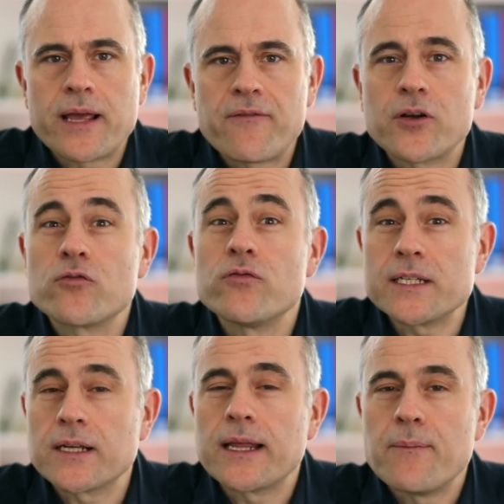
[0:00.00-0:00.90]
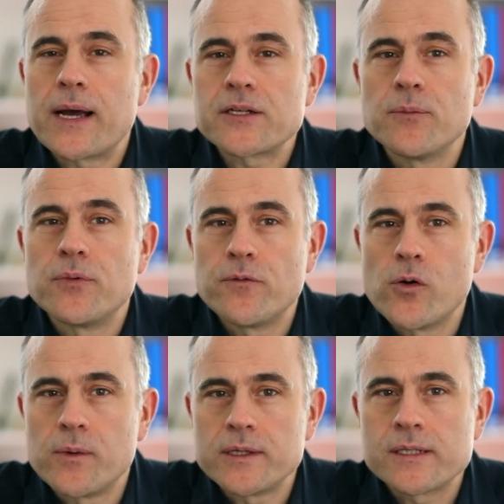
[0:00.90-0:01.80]
have a critical impact on
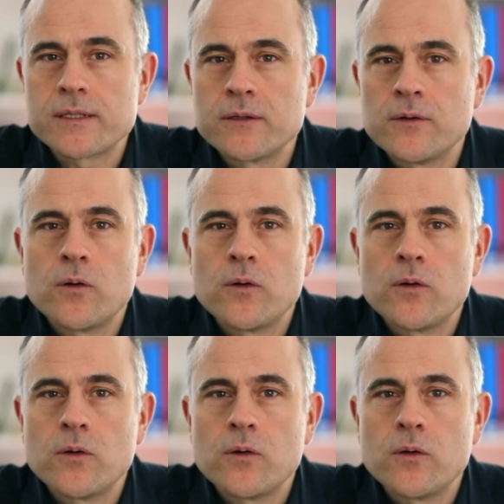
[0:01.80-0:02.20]
performance,